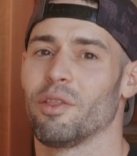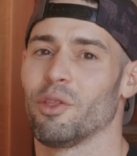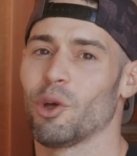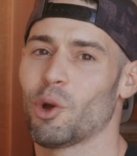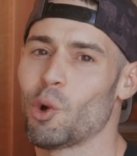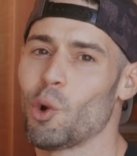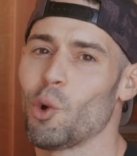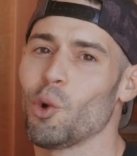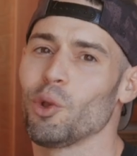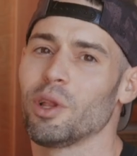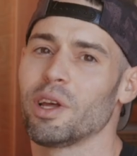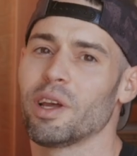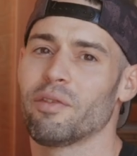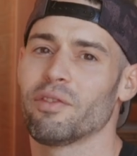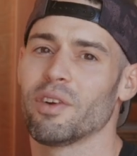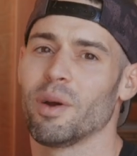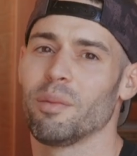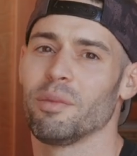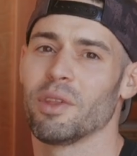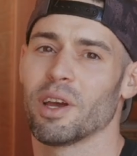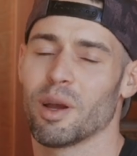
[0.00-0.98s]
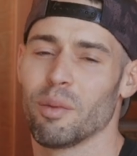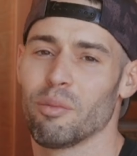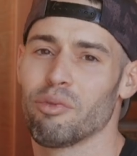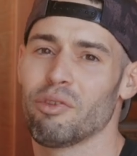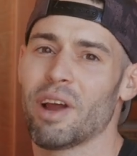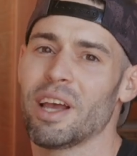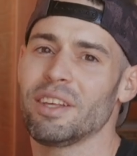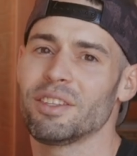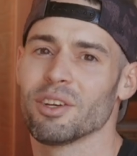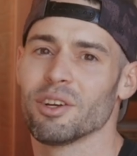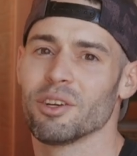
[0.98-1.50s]
The cooling from the
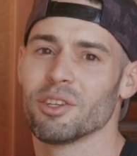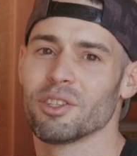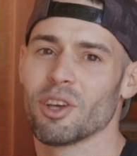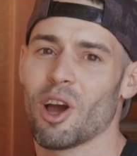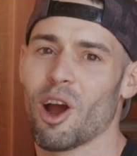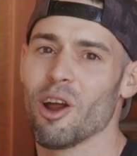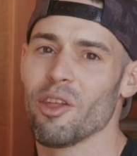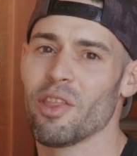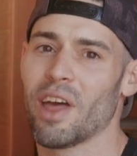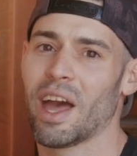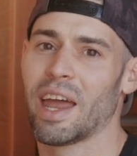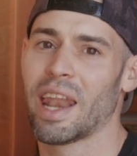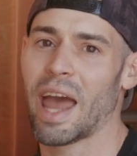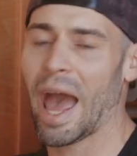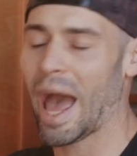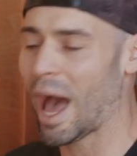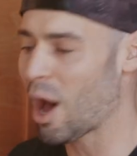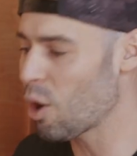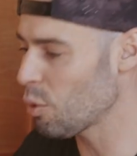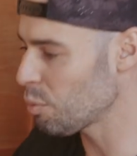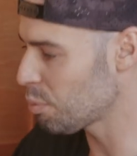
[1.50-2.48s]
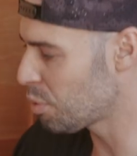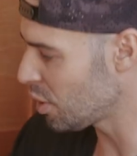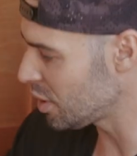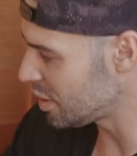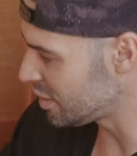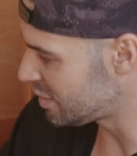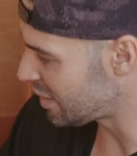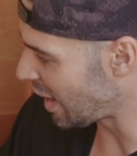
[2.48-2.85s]
compressors are then output